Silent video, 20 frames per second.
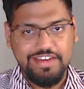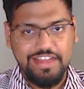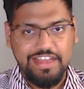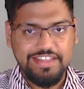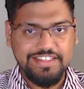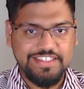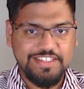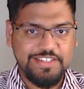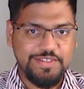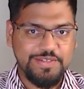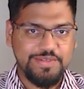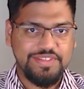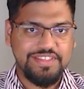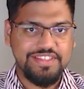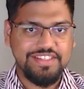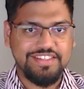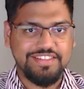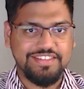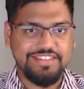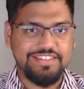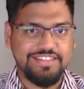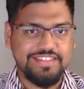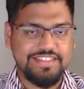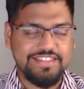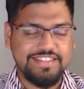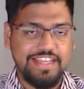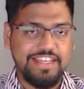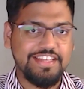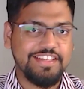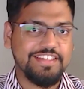ties into the
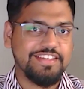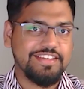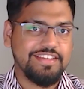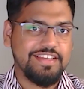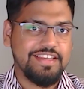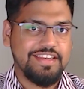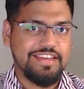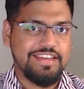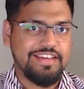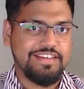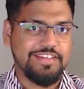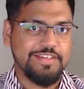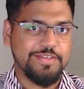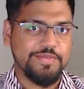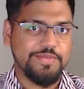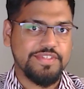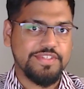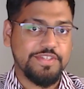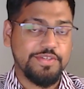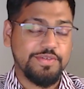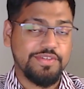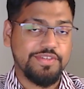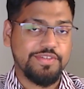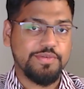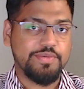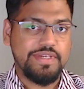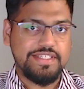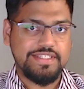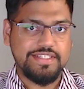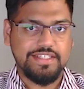second student
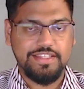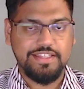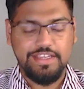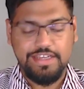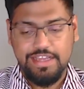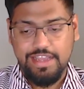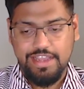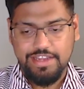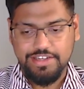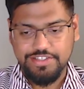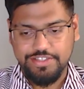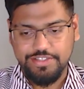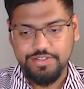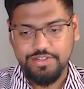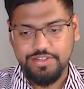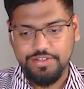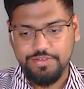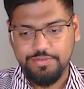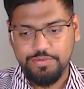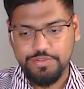question that I actually got,